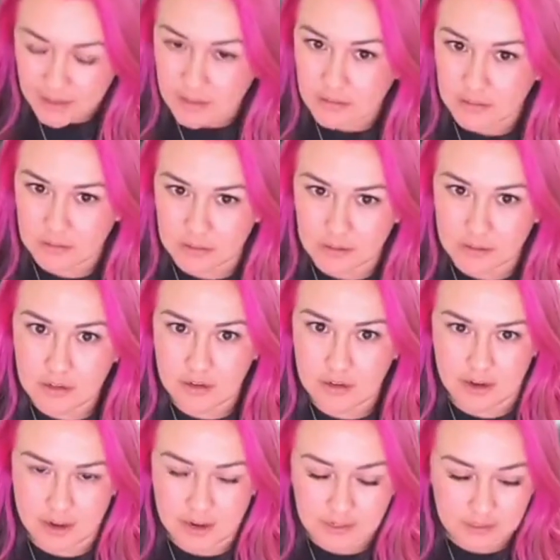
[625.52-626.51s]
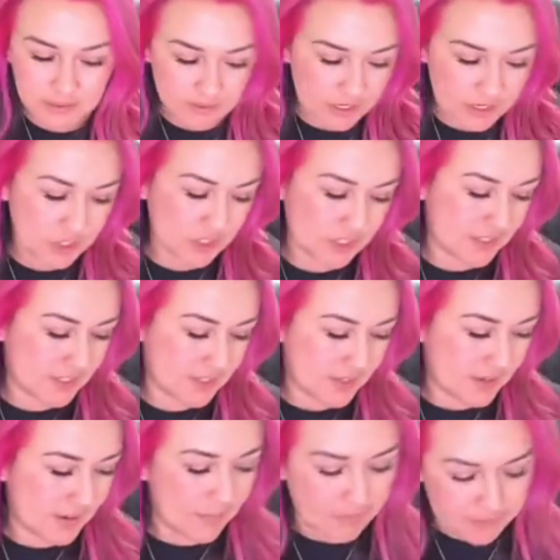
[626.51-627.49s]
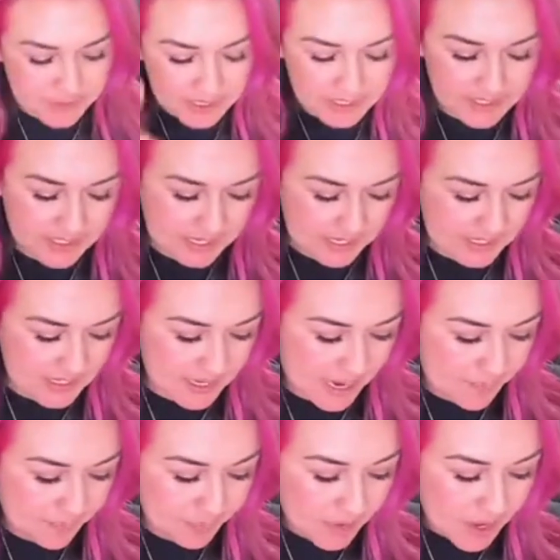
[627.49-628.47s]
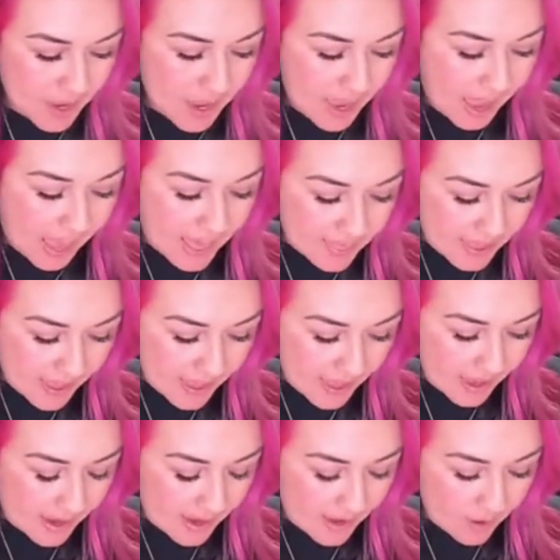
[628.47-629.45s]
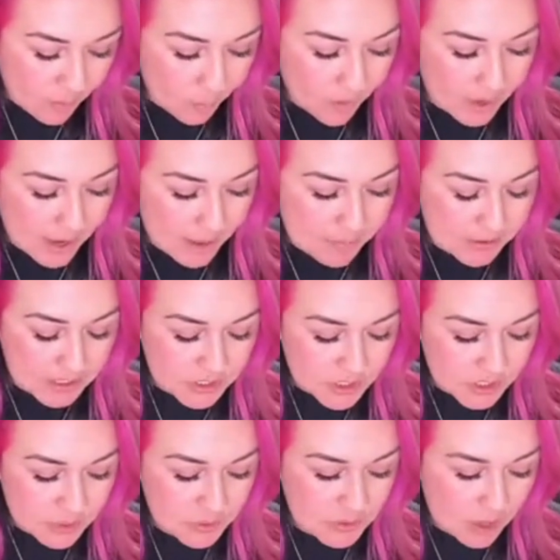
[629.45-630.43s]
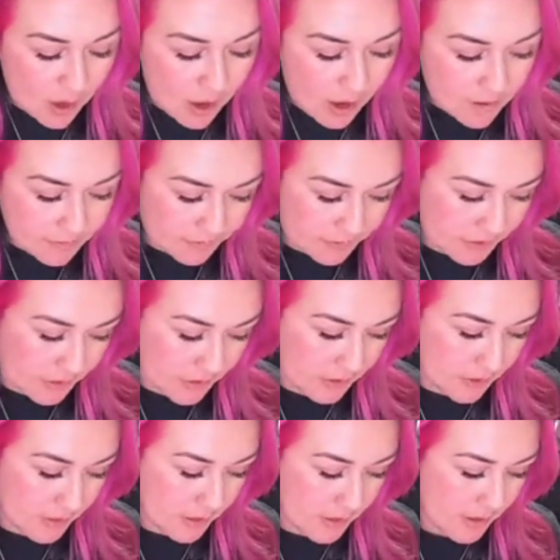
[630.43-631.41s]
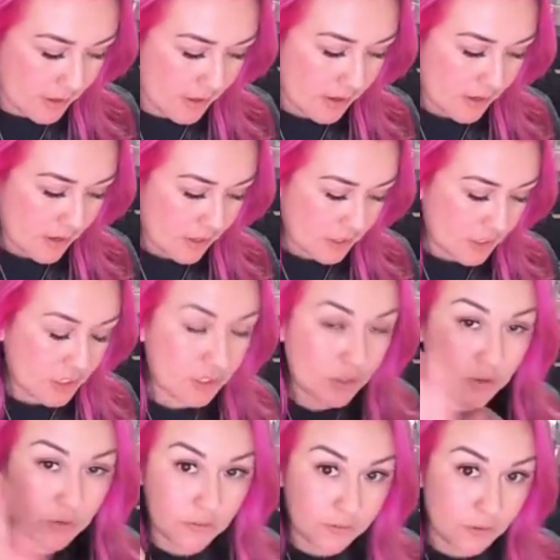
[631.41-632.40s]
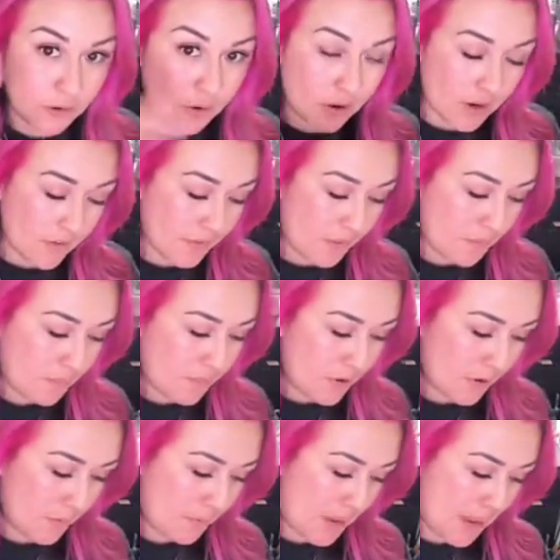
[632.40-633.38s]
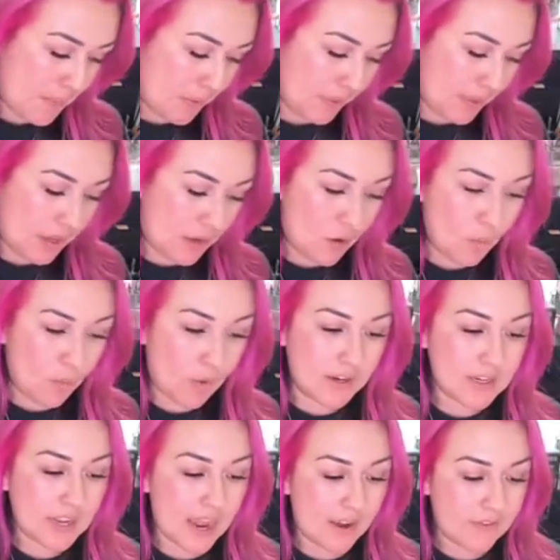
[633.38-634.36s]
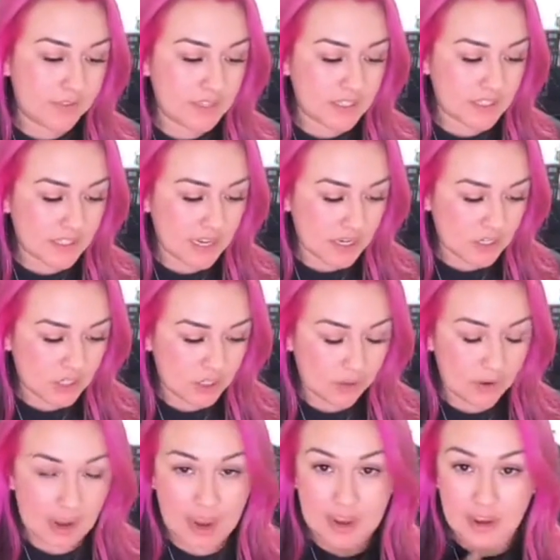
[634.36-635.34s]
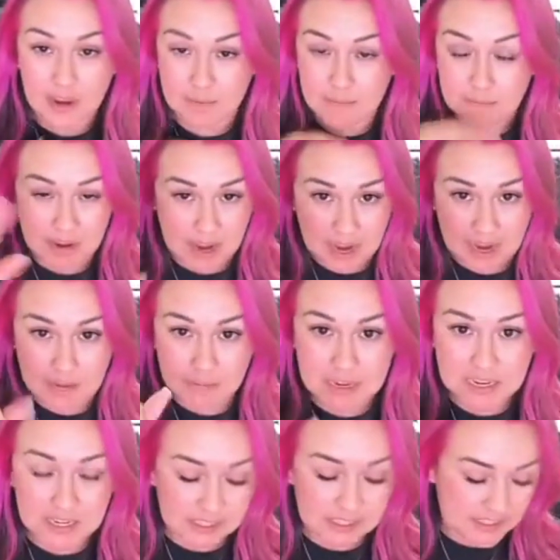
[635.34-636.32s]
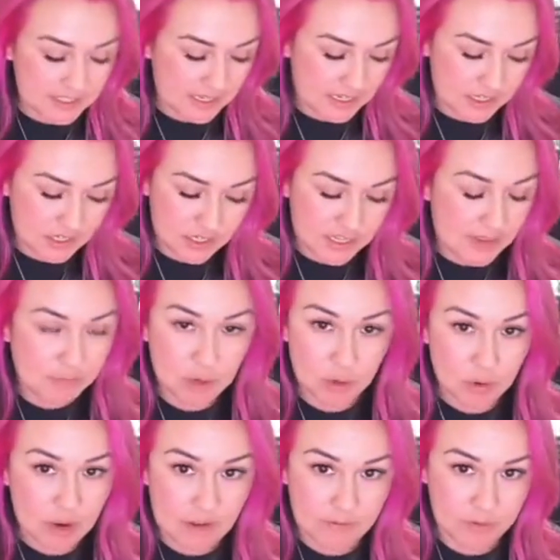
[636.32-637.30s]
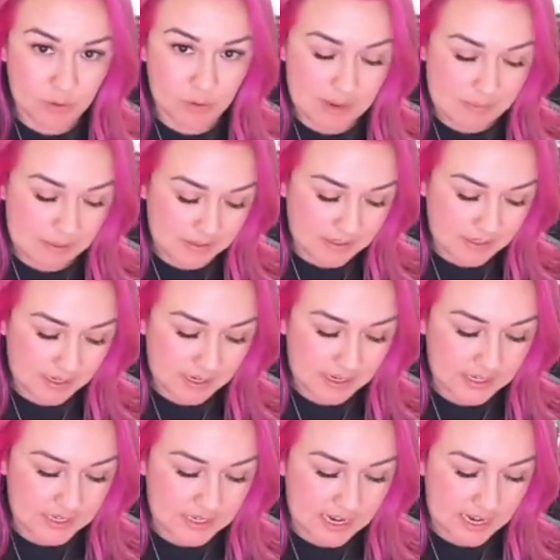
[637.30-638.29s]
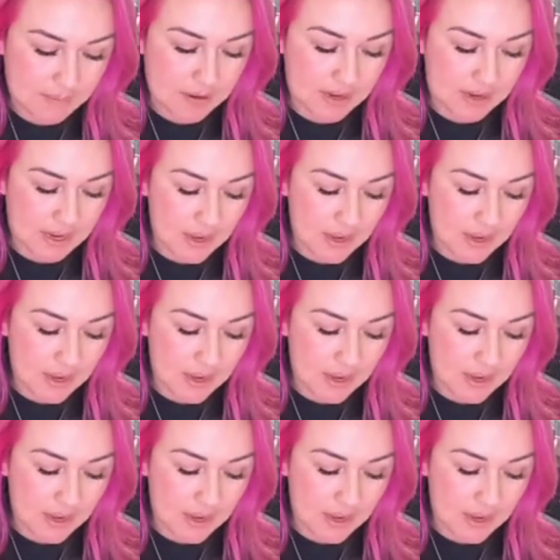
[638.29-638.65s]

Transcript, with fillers: Goodness gracious, mm, tongue tied tonight. And then what I'm going to do is offer to four of the, your people that you want to have this sent to. I I immediately send it to them. You don't have to worry about sending it to anybody.